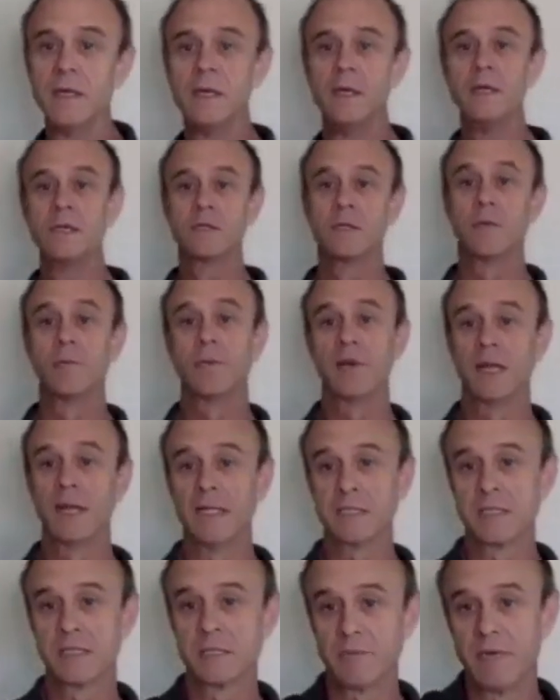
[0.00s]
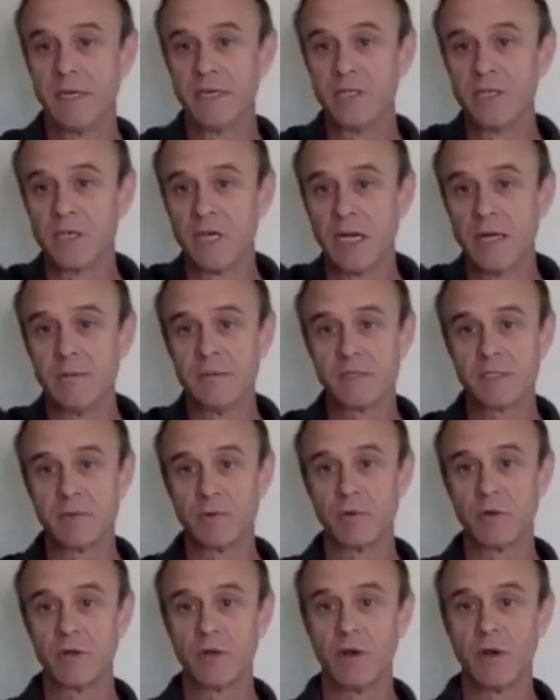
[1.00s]
But that's its main job, is to bring
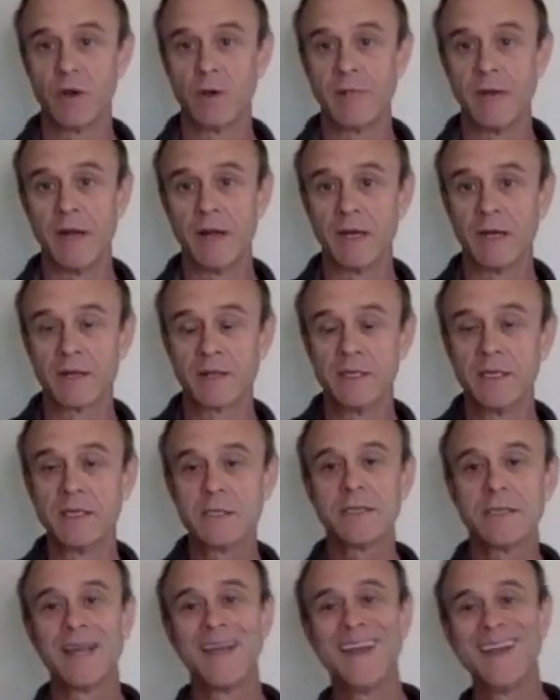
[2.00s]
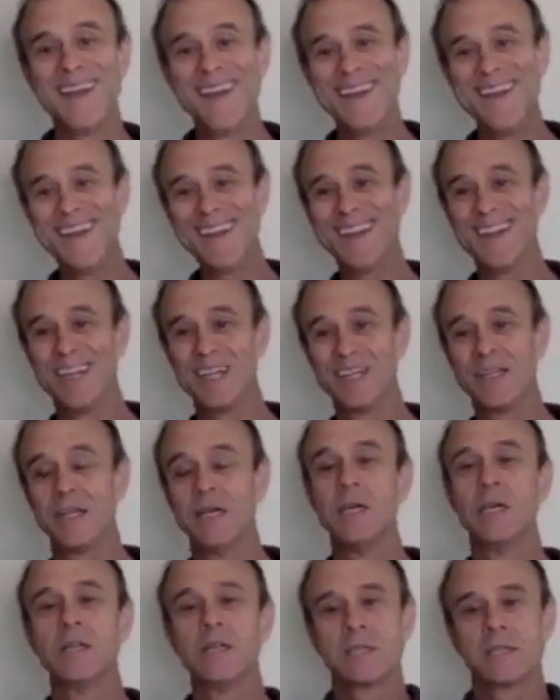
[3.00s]
your arm out like this and
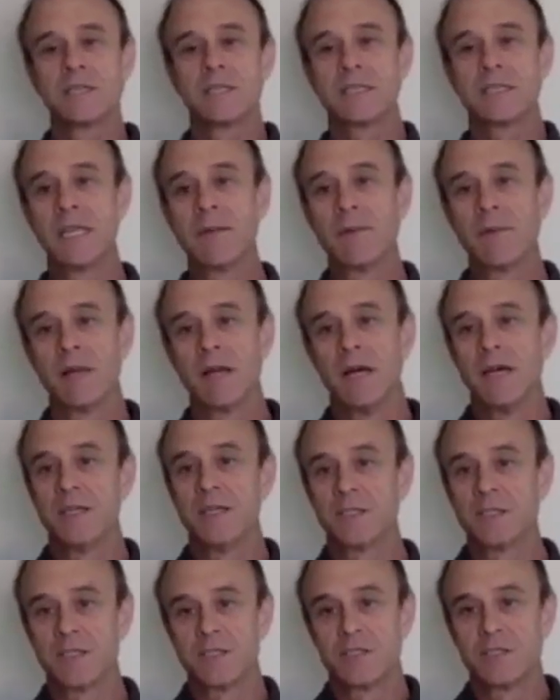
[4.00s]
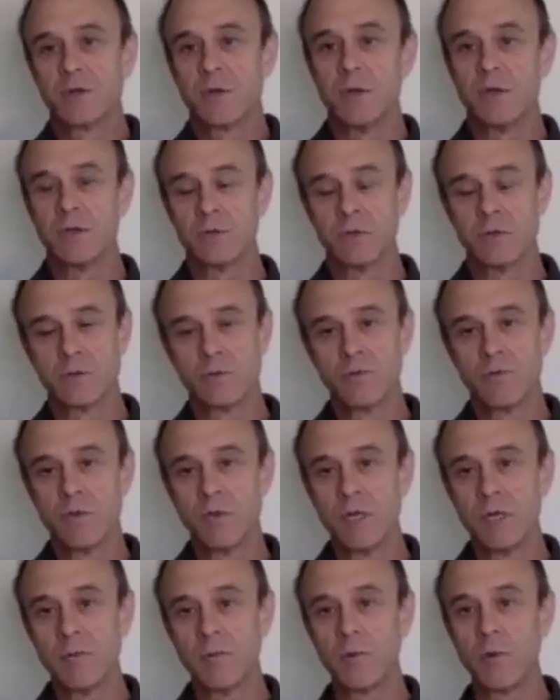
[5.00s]
to stabilize this joint. So it's really
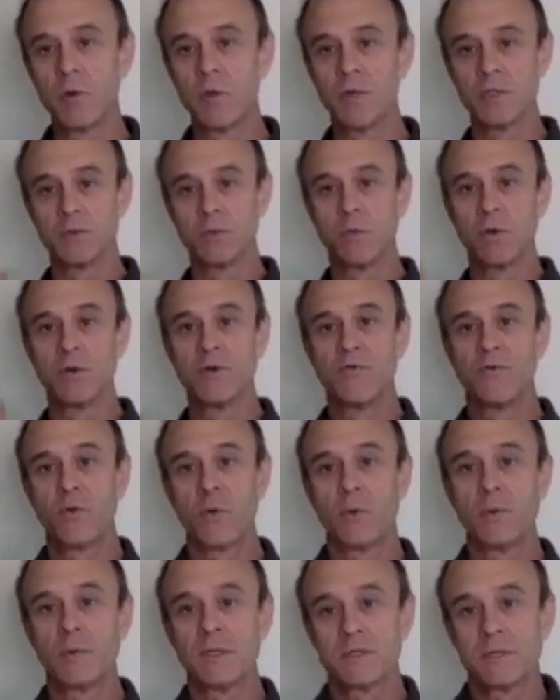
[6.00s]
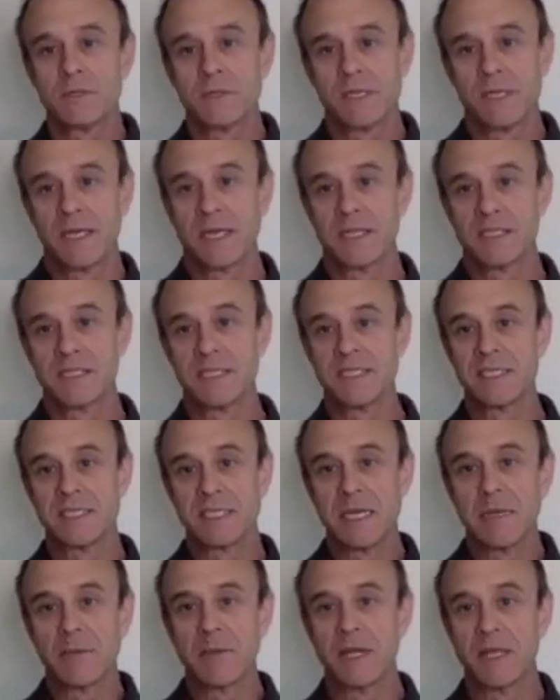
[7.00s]
important. It's one of 4 muscles that actually
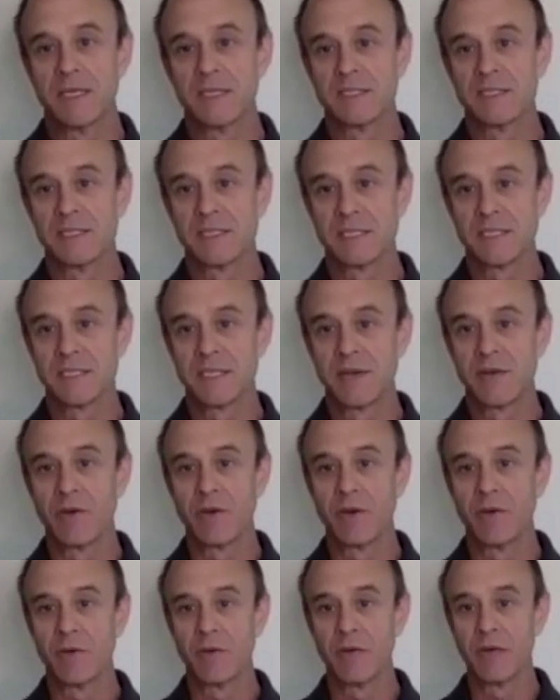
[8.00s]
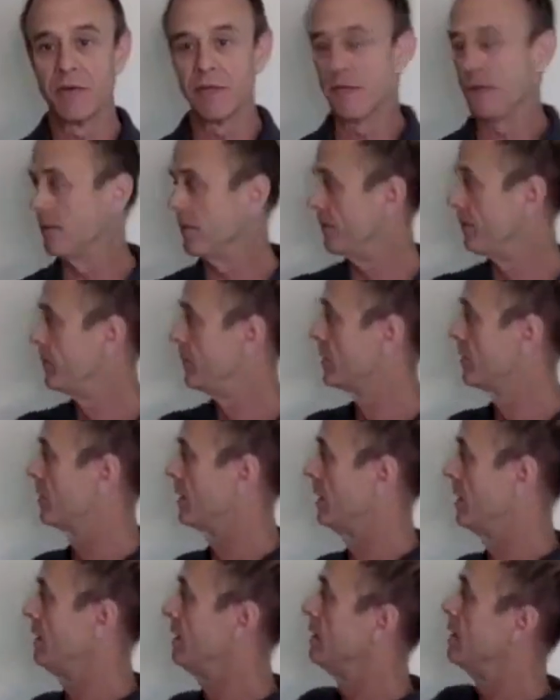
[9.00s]
stabilizes this area right in here,
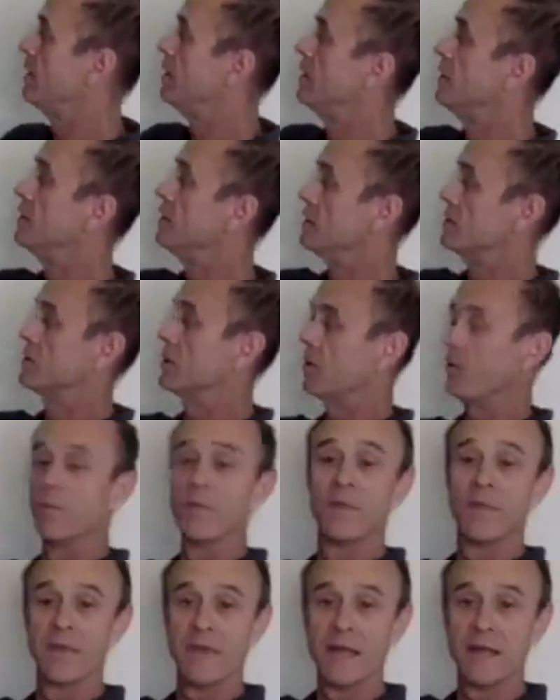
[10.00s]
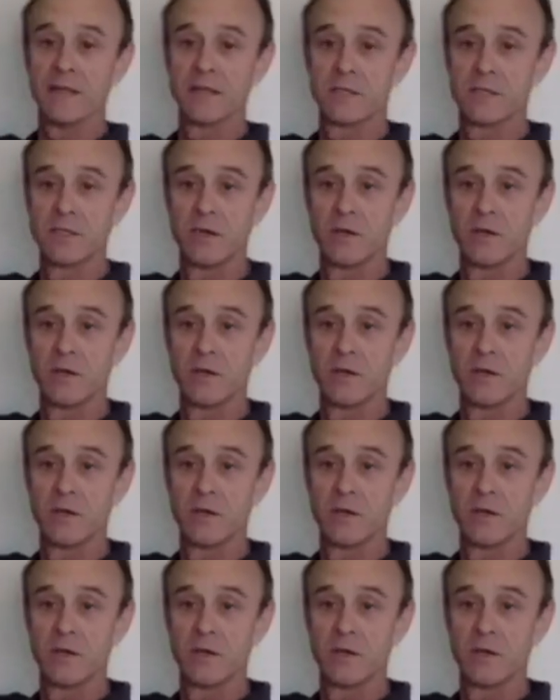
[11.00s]
okay? So that's